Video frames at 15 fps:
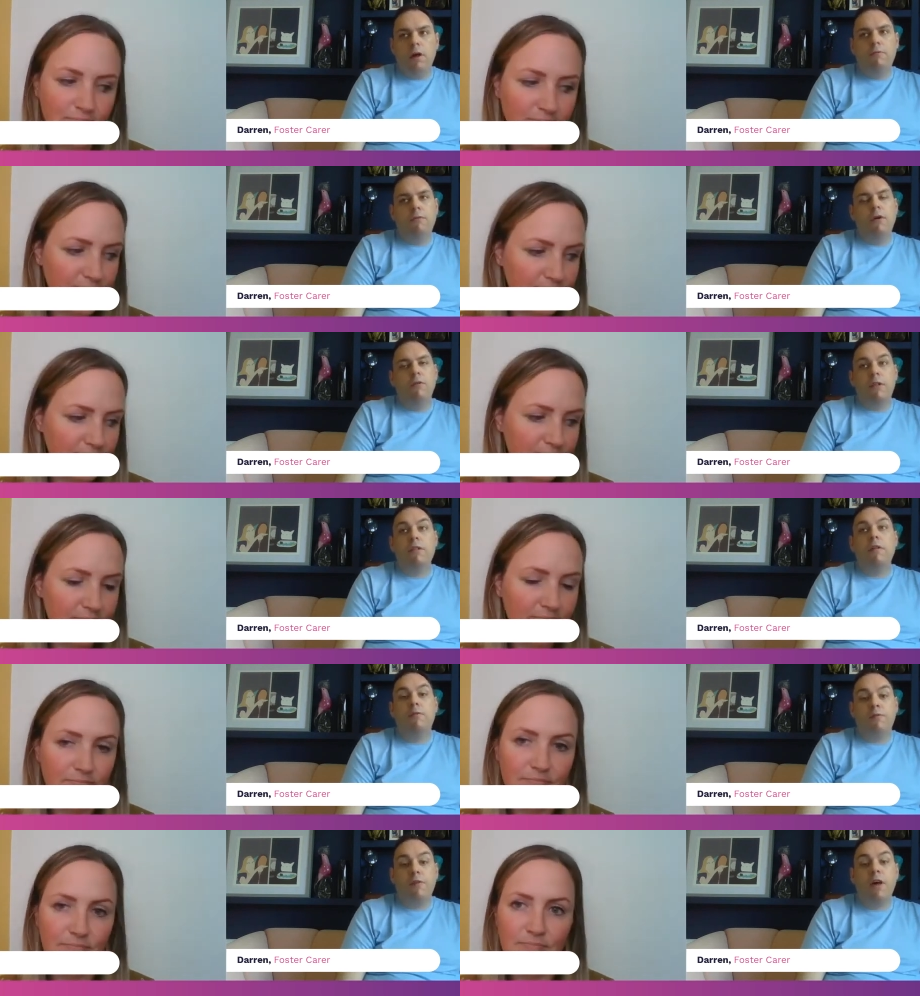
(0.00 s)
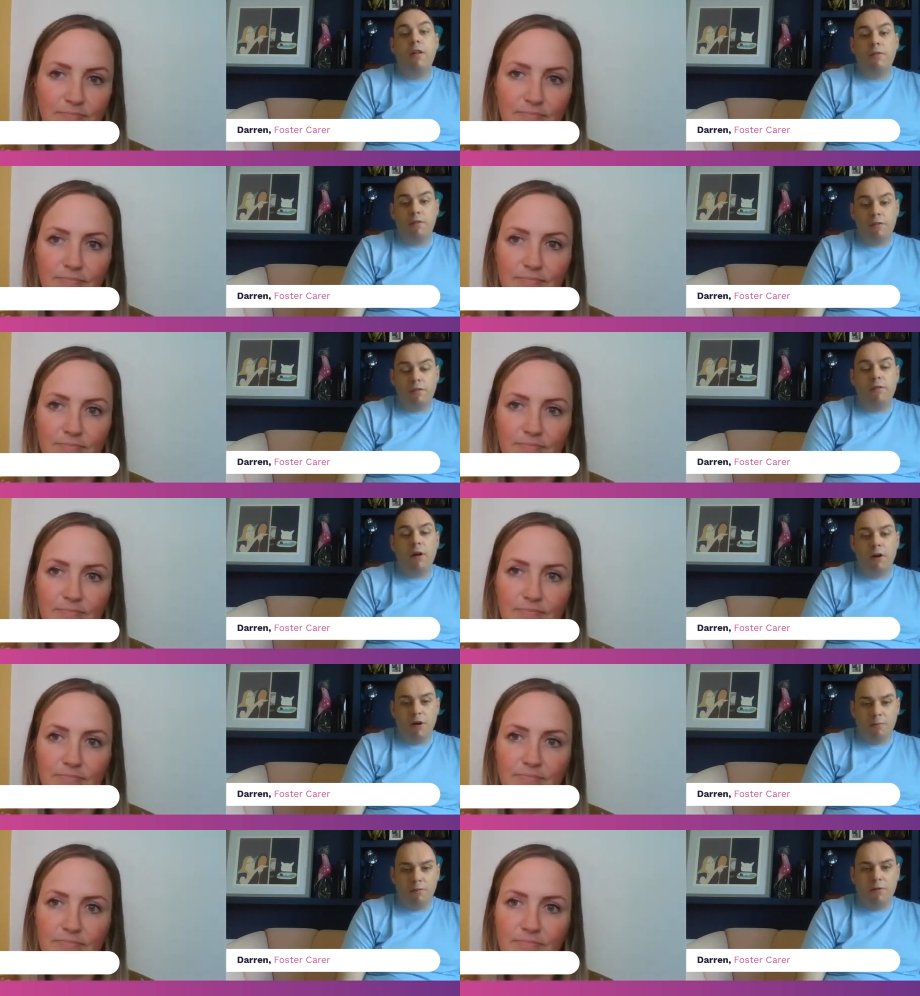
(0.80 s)
Speaker 1: Uh, well, it's the first
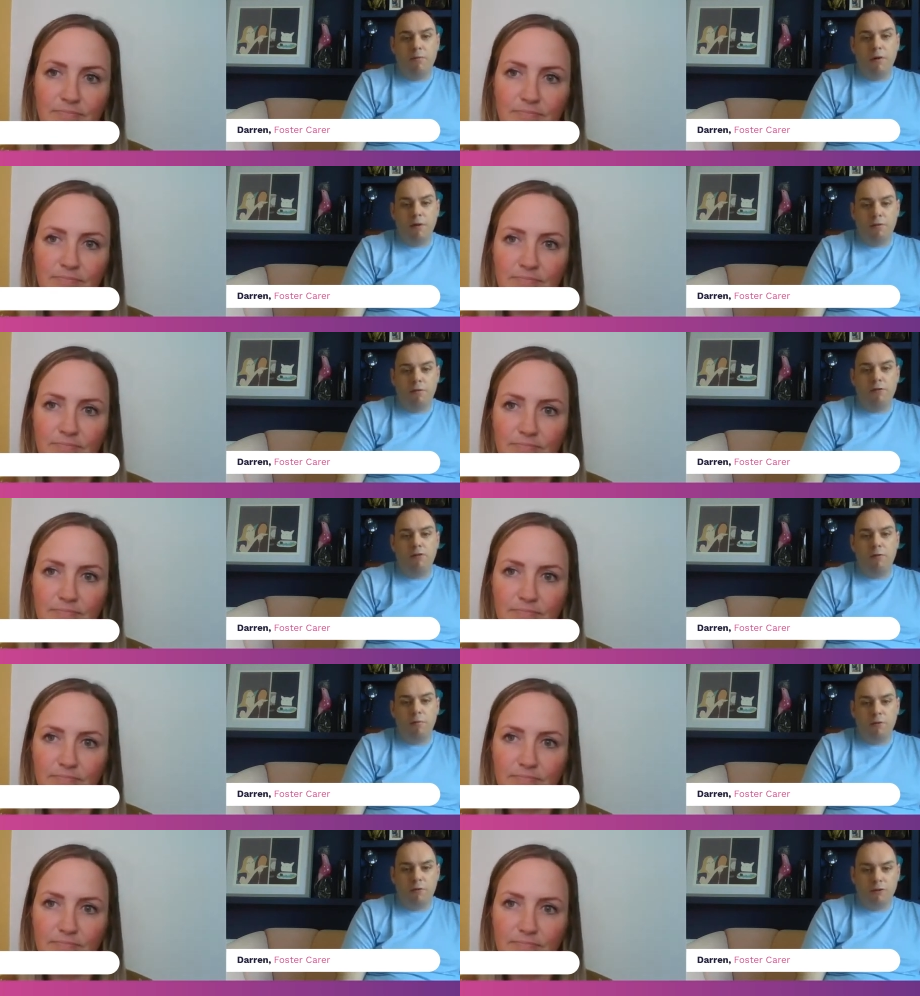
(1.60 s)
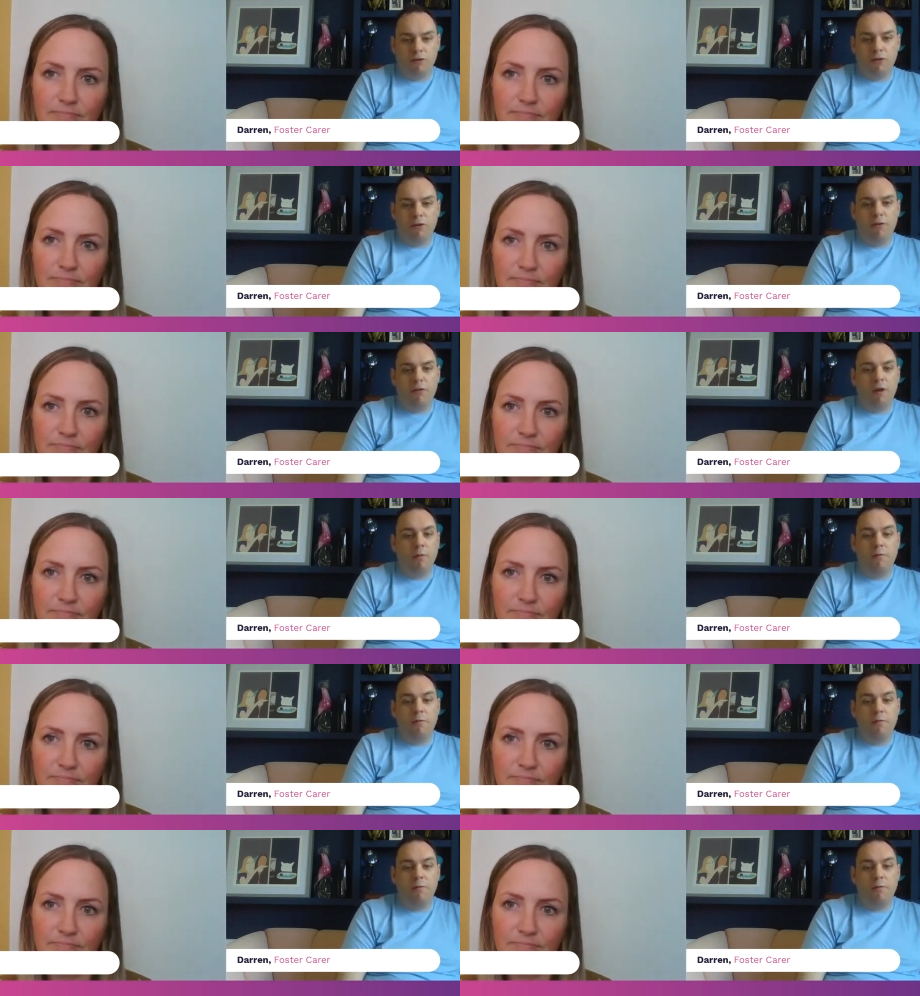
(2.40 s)
time to ask those stupid questions.